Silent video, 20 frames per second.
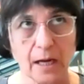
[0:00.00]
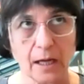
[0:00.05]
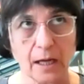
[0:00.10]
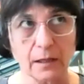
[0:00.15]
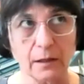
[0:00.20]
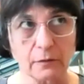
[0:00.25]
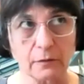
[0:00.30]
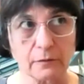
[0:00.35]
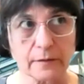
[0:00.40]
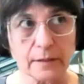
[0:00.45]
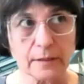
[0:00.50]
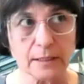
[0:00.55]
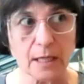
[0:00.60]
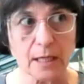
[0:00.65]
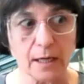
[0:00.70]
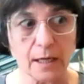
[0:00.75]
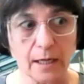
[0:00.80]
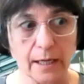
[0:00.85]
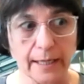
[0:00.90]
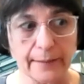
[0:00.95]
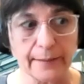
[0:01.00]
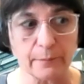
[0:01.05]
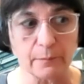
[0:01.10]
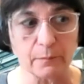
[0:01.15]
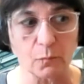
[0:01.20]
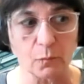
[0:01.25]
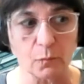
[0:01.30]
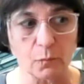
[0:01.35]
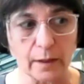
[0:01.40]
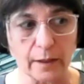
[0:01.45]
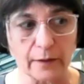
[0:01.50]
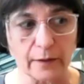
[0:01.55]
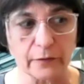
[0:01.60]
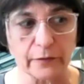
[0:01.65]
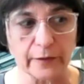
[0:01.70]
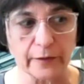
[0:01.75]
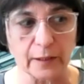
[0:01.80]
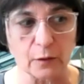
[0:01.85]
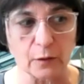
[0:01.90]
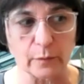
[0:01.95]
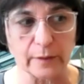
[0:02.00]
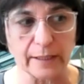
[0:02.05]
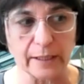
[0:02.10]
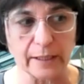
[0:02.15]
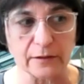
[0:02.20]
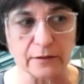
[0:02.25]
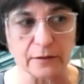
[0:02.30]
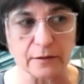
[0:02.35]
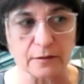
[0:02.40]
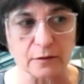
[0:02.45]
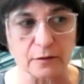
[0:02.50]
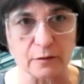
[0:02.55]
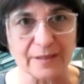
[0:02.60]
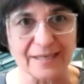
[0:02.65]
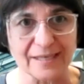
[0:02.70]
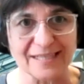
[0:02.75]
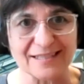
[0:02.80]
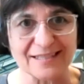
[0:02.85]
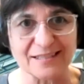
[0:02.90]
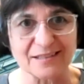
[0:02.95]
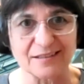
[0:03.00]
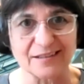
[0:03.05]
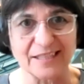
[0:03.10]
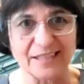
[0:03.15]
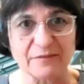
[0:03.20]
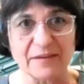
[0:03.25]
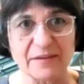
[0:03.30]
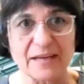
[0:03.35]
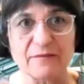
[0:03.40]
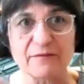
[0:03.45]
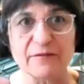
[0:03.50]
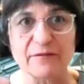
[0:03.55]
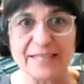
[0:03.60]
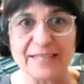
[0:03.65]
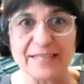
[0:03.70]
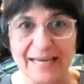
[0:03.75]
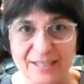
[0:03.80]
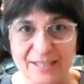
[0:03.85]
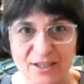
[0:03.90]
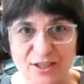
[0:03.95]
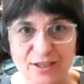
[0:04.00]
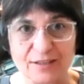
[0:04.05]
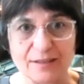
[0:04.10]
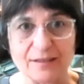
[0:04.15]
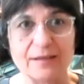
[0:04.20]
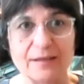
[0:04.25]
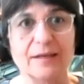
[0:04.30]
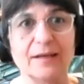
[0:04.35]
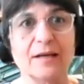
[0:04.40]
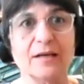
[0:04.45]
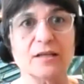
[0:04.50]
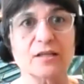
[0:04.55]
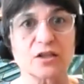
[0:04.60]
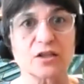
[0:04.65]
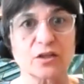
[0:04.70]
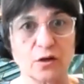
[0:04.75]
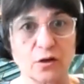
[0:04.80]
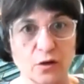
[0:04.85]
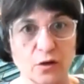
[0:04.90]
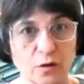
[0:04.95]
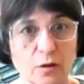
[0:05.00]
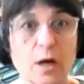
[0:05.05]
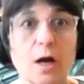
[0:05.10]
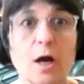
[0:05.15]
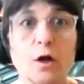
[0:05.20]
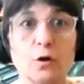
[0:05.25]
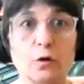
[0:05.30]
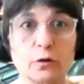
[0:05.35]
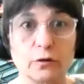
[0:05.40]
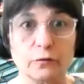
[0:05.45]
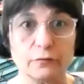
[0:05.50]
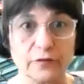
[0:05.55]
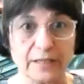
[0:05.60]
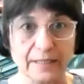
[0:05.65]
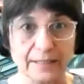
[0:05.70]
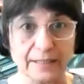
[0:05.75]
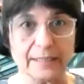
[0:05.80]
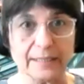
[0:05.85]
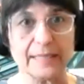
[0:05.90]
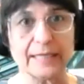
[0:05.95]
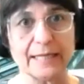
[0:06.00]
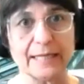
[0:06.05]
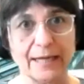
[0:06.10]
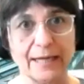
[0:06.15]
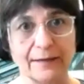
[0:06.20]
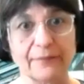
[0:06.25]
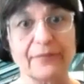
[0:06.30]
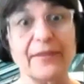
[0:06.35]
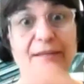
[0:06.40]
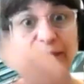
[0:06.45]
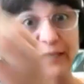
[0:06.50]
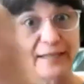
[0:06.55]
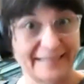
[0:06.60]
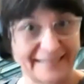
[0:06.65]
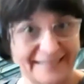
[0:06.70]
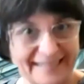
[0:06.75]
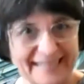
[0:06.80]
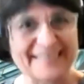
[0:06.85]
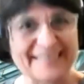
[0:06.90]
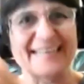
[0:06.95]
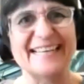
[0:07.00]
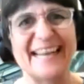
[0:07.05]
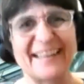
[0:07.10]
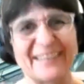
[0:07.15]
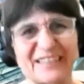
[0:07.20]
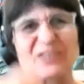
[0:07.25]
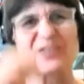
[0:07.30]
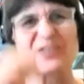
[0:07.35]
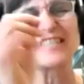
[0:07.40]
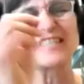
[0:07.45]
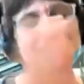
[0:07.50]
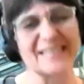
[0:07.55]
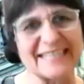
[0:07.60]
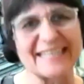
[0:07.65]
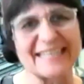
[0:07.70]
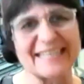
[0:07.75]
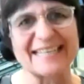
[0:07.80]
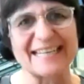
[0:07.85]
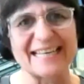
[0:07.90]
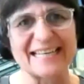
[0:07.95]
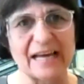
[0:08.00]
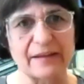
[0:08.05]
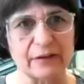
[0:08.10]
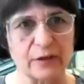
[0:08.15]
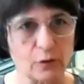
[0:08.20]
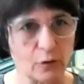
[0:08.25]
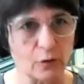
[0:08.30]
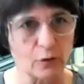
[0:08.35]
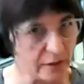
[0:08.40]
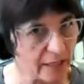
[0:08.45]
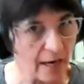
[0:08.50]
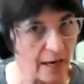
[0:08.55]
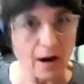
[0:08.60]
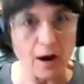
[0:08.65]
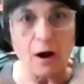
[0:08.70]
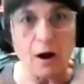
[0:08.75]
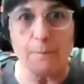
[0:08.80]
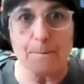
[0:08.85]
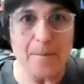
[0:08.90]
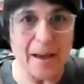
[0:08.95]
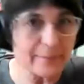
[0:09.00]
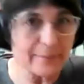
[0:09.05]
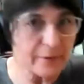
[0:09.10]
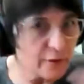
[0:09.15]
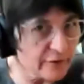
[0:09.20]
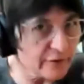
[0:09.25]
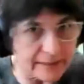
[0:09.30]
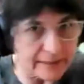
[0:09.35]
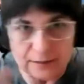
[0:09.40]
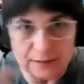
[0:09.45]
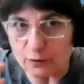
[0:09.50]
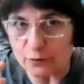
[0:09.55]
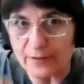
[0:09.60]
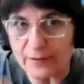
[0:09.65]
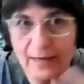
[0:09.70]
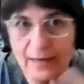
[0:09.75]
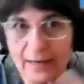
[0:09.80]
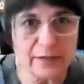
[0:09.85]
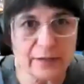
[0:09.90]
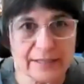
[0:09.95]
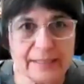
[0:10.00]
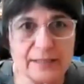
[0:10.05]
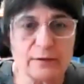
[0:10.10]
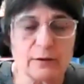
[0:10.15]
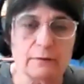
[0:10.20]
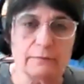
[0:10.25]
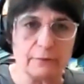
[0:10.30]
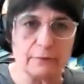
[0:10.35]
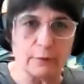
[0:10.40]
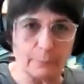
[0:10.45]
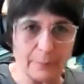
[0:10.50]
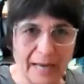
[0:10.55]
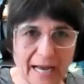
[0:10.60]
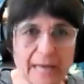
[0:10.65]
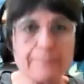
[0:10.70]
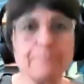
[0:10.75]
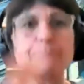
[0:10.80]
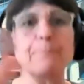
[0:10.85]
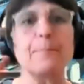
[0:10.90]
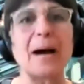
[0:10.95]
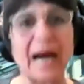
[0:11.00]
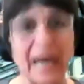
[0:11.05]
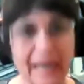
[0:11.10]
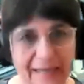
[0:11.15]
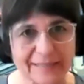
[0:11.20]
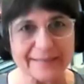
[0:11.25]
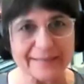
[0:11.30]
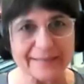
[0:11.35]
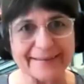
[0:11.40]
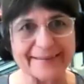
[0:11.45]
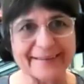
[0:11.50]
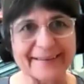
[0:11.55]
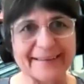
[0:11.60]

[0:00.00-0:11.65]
a lot of the time what I think we need to do is to give invitation. So look, you've seen it here, then you're going to see it in another course, you're going to see it in another course. Maybe you didn't do that reading, don't feel bad, but